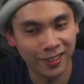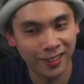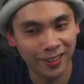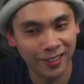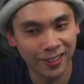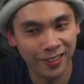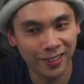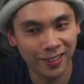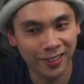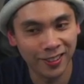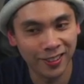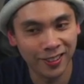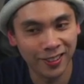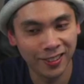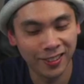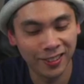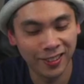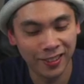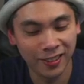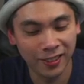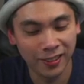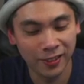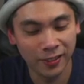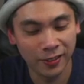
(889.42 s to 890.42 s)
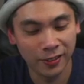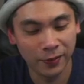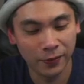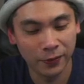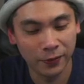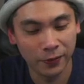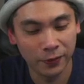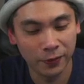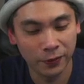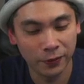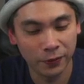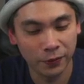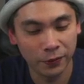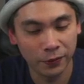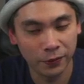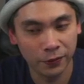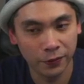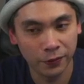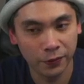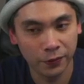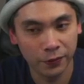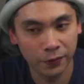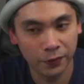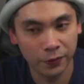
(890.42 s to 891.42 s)

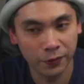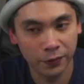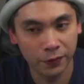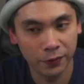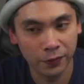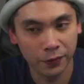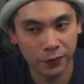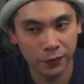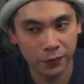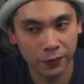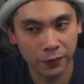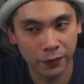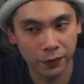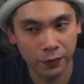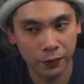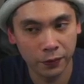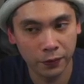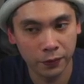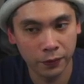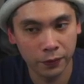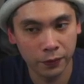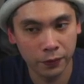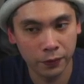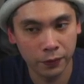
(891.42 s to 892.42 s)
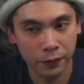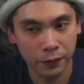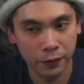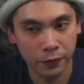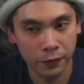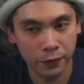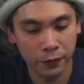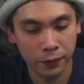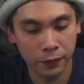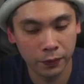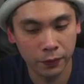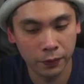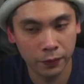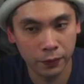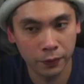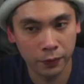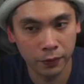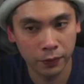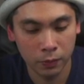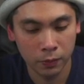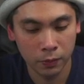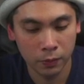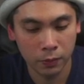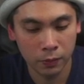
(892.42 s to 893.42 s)

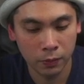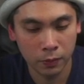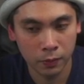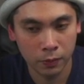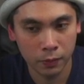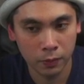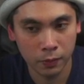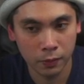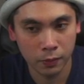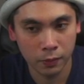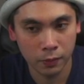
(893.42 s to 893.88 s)
[no speech]